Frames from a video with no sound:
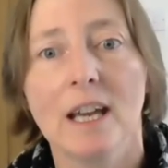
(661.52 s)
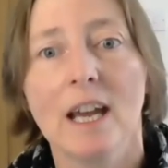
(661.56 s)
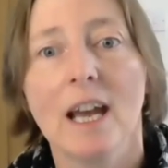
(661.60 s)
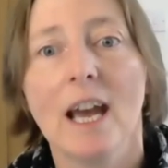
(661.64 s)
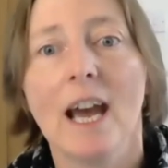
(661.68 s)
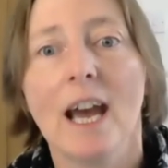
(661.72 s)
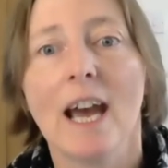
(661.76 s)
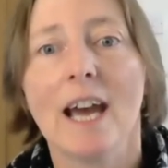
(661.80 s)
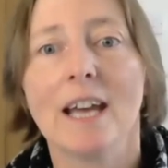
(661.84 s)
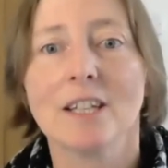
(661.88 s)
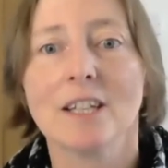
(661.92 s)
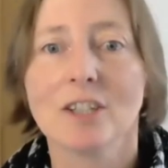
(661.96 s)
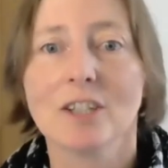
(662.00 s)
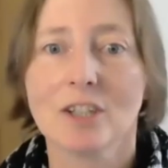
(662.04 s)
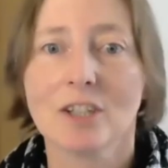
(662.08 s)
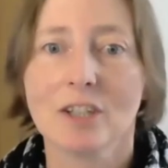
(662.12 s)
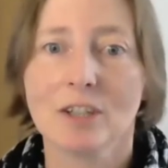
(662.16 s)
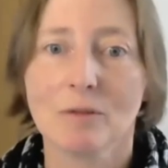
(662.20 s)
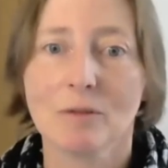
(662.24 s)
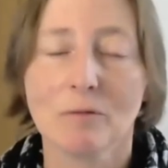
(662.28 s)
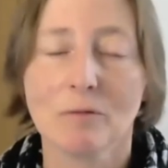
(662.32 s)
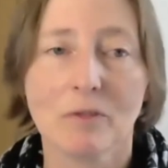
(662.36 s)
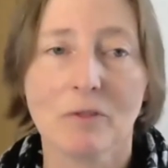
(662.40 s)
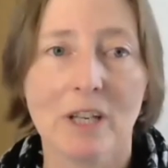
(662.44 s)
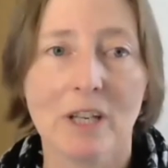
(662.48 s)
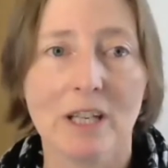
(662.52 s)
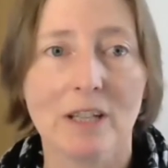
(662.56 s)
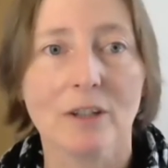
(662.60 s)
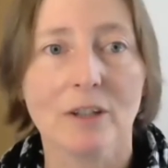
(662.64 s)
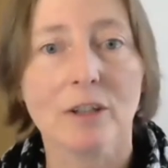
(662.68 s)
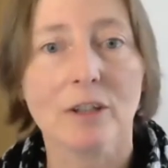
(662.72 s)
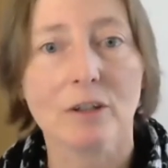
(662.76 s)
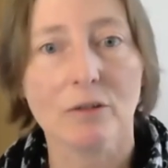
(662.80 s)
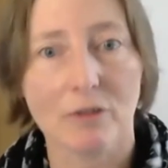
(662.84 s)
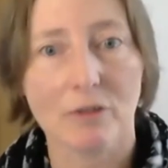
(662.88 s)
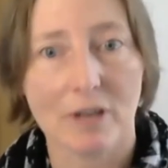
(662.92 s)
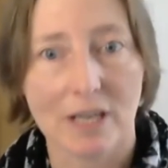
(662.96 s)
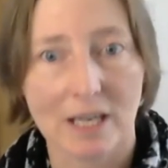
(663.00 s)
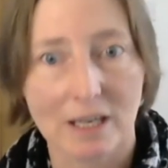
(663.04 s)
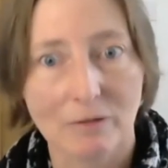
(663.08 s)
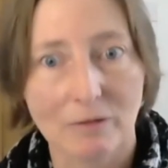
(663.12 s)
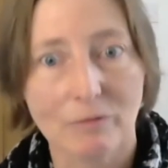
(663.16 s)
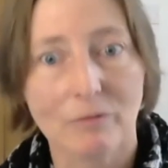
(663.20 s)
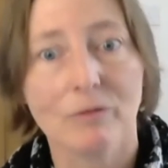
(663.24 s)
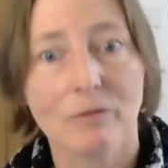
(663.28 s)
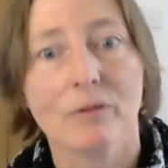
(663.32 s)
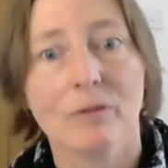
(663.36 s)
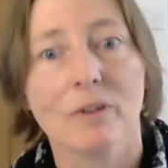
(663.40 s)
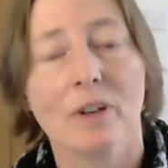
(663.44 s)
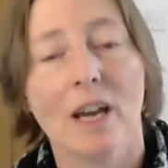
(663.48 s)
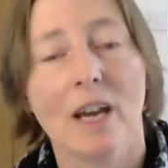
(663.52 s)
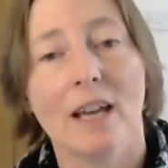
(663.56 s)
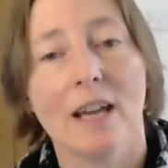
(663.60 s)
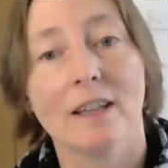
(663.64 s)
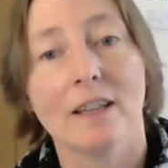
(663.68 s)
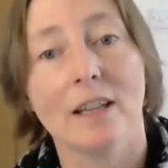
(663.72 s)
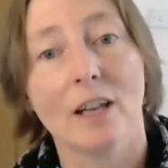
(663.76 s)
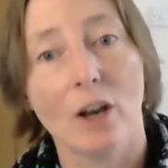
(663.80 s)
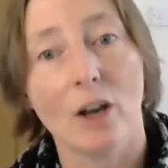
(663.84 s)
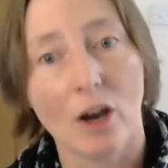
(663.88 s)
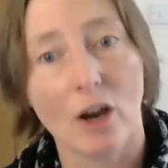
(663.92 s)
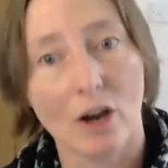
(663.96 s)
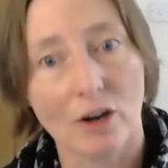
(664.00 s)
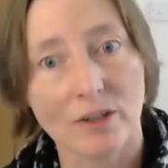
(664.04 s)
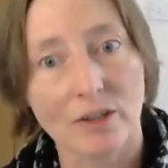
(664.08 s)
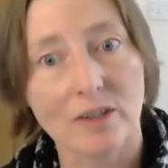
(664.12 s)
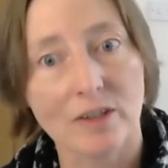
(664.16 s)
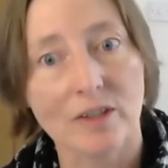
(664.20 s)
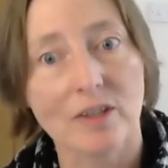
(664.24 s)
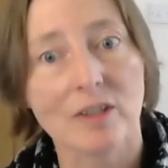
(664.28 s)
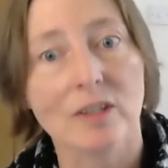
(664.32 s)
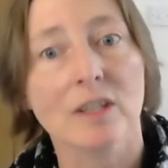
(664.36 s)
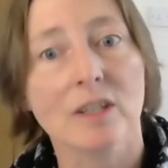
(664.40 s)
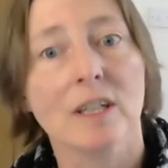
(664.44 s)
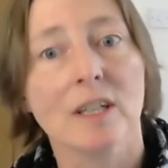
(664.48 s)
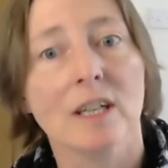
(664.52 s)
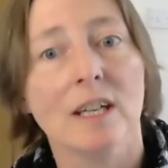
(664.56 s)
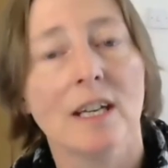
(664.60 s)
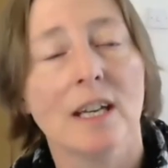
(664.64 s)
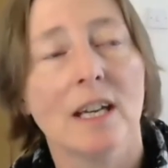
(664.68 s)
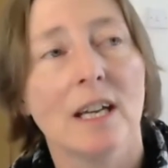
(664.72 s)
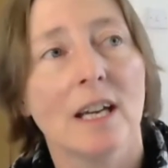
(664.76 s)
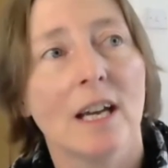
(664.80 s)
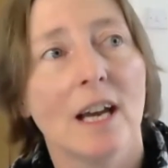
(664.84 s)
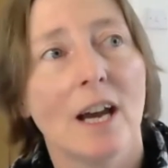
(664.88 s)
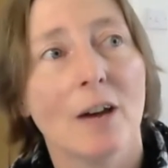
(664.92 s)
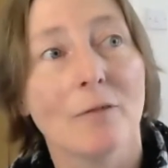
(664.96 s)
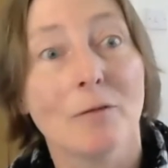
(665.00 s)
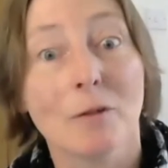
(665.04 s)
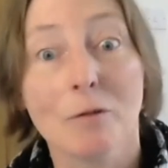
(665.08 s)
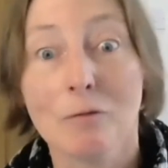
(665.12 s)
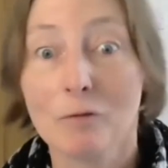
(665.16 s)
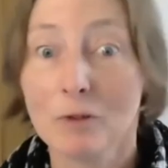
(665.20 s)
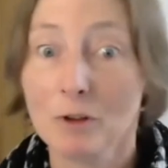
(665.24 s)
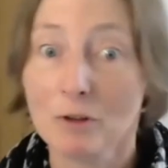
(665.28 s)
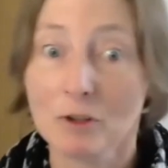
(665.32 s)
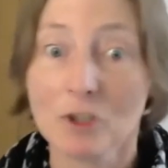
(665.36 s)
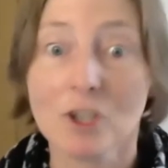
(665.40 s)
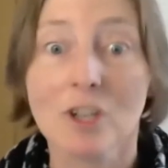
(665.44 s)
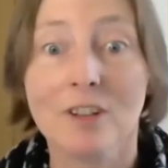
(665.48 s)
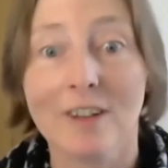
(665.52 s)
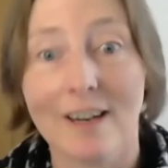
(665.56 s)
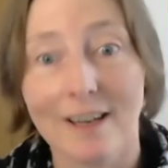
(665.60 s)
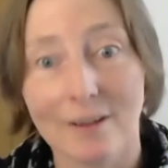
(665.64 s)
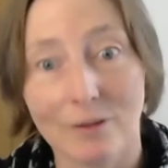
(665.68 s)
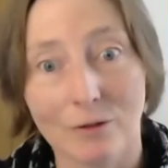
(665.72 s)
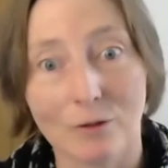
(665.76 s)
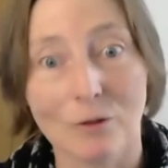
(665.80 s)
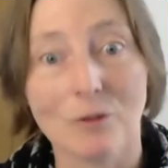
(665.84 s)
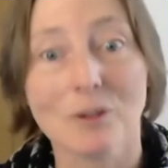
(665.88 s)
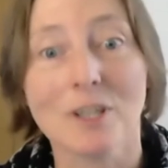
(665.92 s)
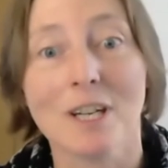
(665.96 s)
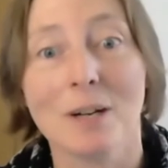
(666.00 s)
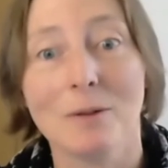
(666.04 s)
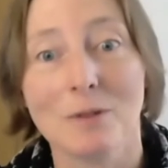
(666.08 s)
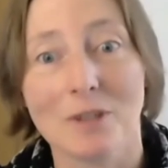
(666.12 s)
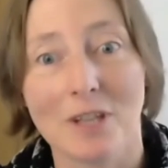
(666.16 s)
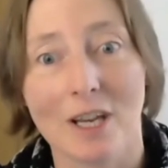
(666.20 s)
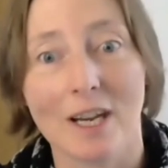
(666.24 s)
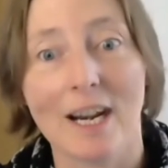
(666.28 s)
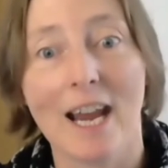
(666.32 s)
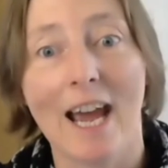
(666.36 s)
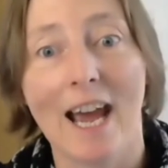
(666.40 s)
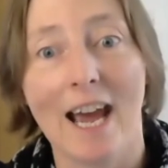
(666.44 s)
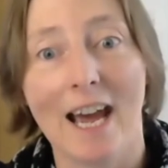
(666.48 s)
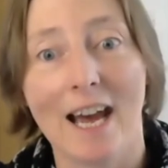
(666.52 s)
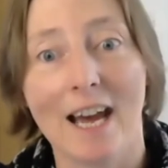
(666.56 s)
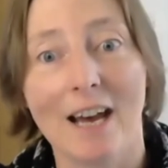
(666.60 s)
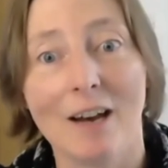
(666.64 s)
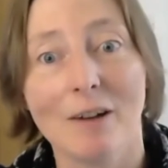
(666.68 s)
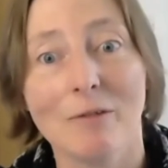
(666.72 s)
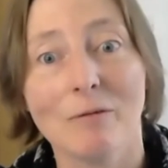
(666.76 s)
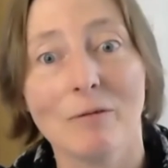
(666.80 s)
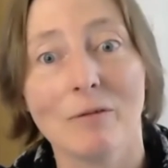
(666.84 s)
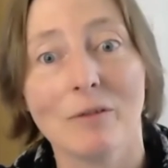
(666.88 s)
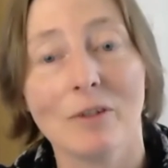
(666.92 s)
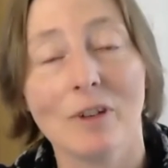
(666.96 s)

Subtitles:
and to feel the grief and the loss of the future that I thought I was going to have,